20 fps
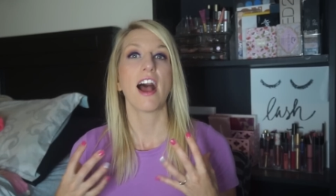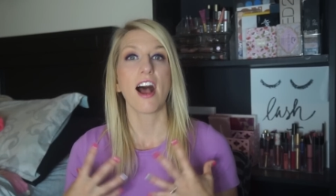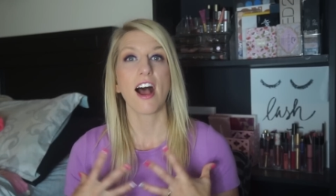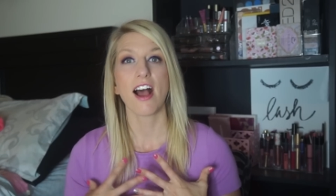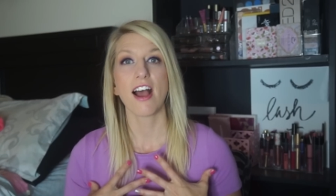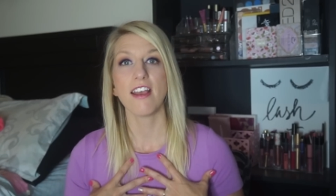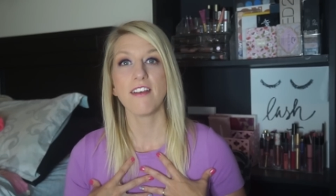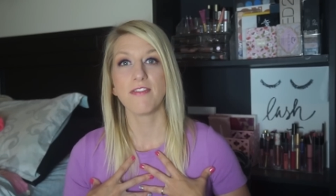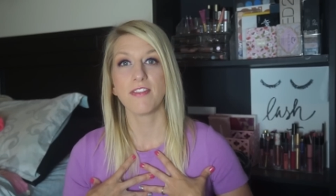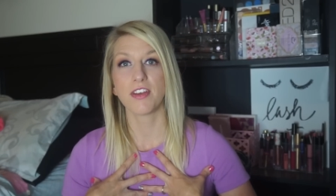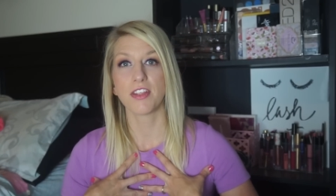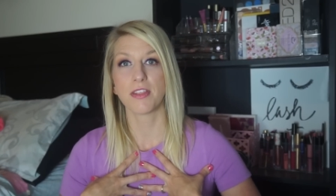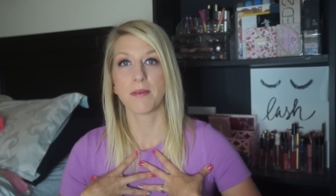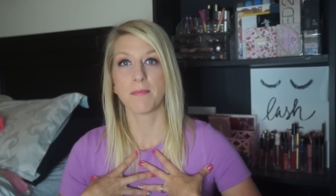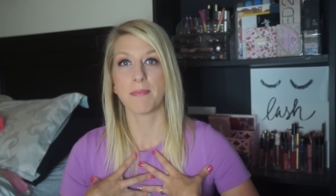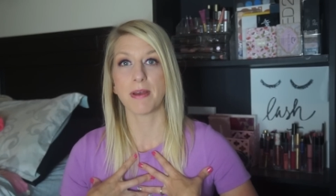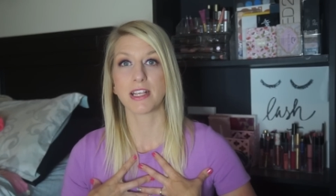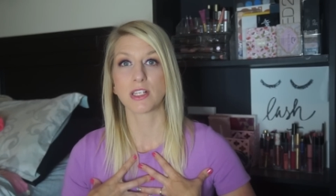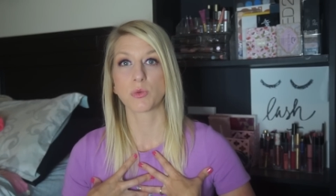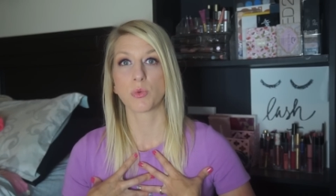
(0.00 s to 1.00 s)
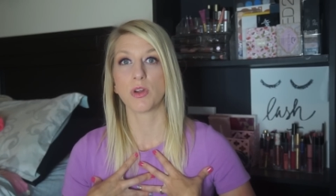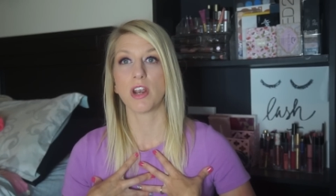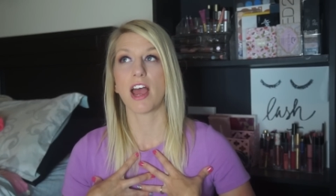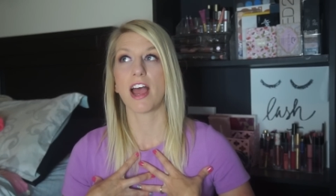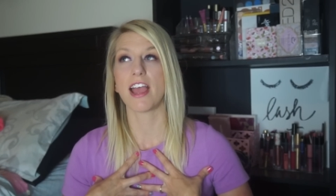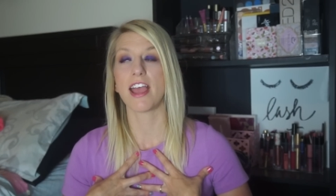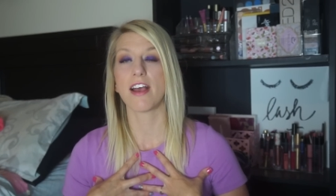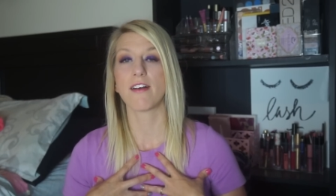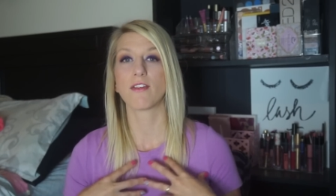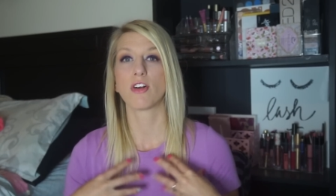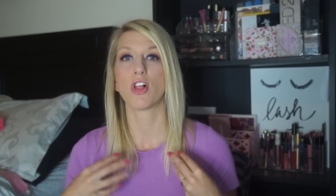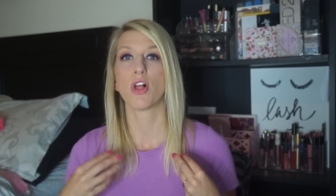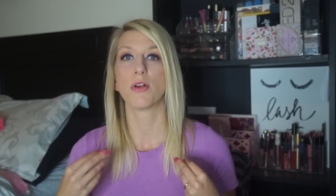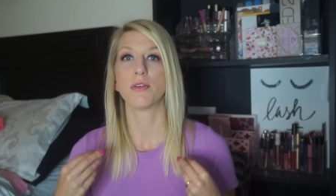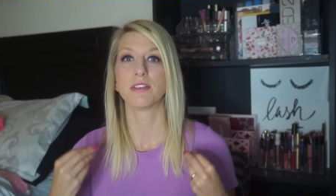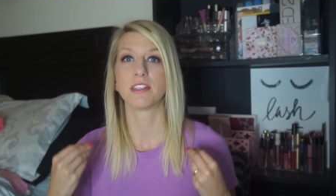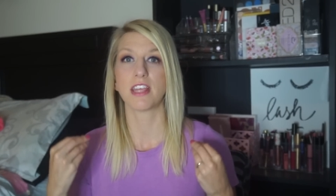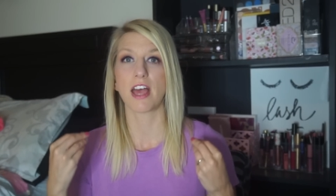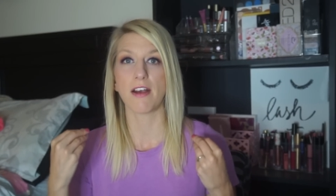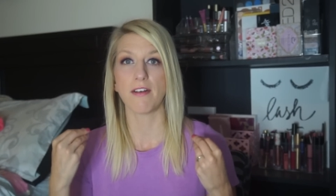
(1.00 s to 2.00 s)
I feel the best when I have
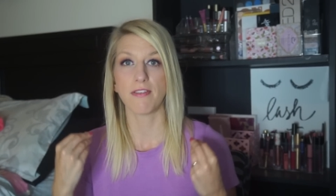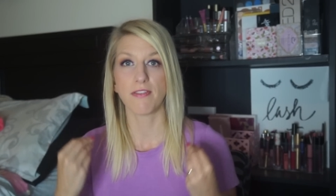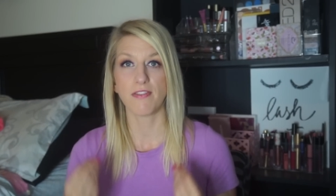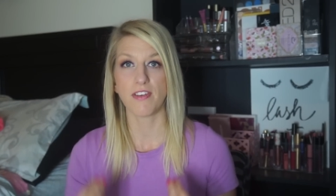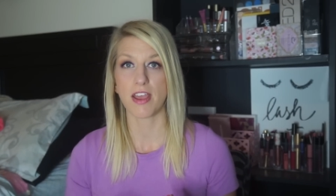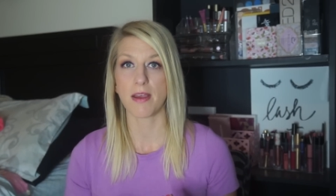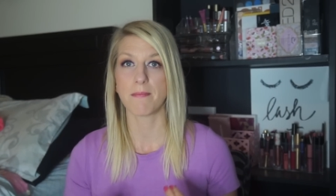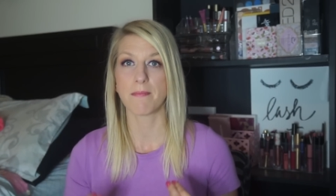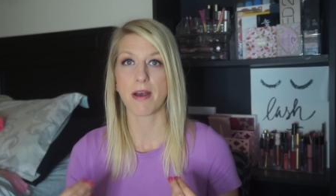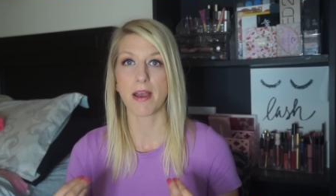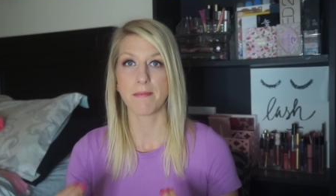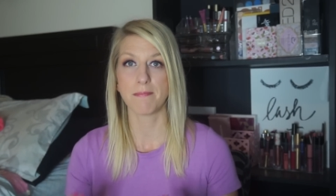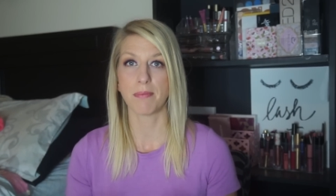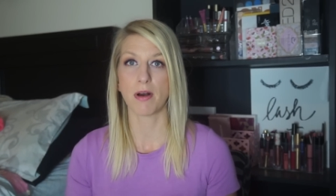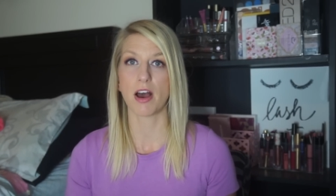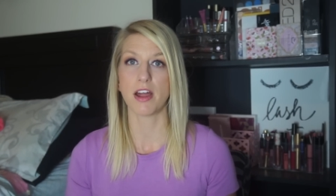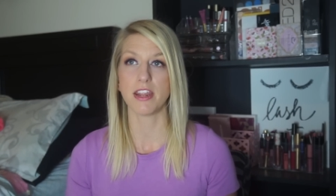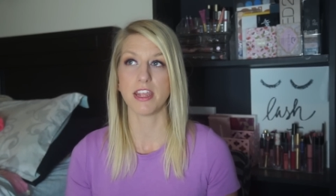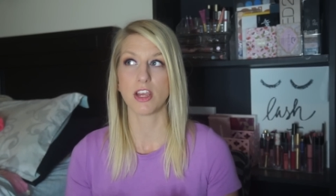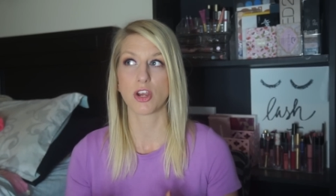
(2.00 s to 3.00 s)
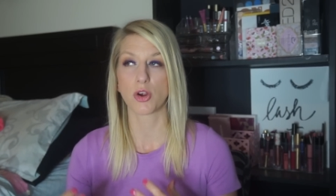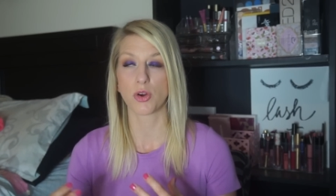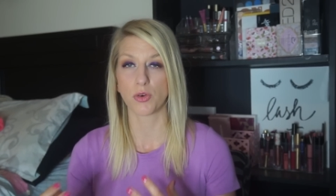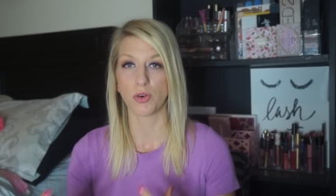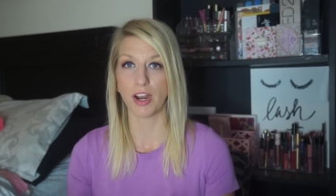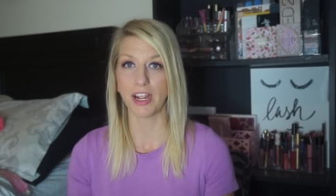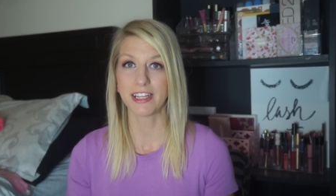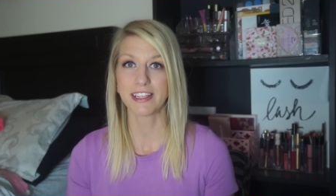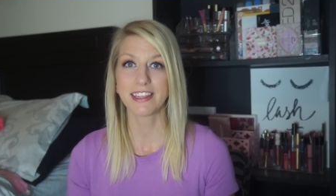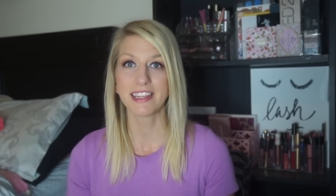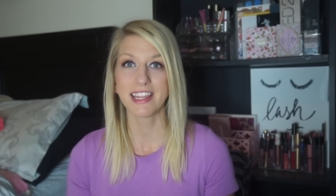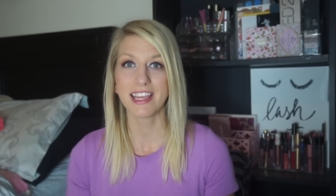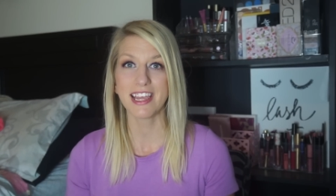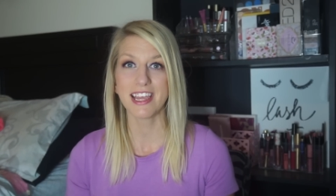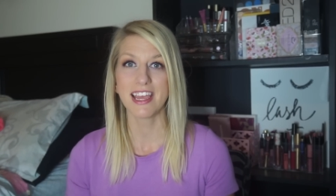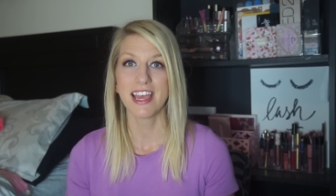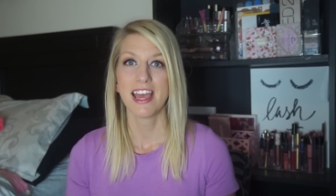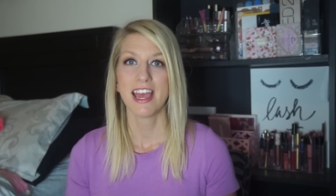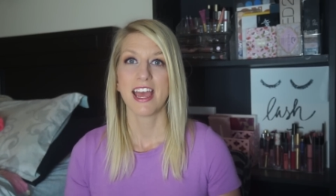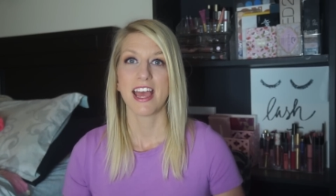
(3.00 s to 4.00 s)
clothes that fit my body correctly